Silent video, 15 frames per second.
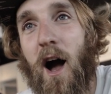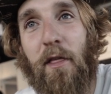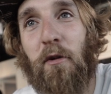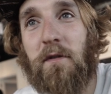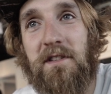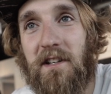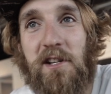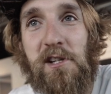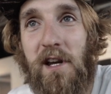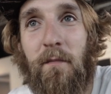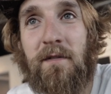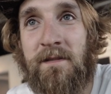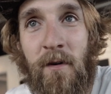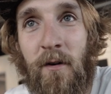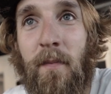I thought it was like a shed
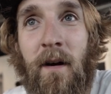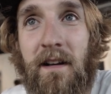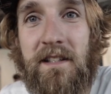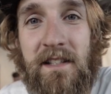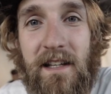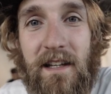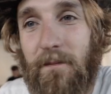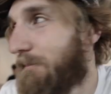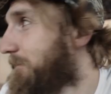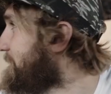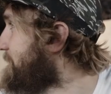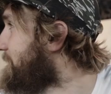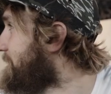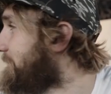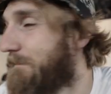with small bikes in it.
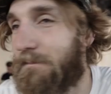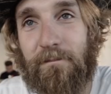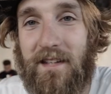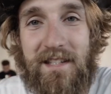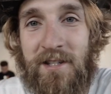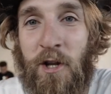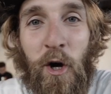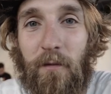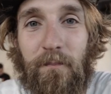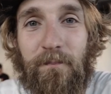It's not.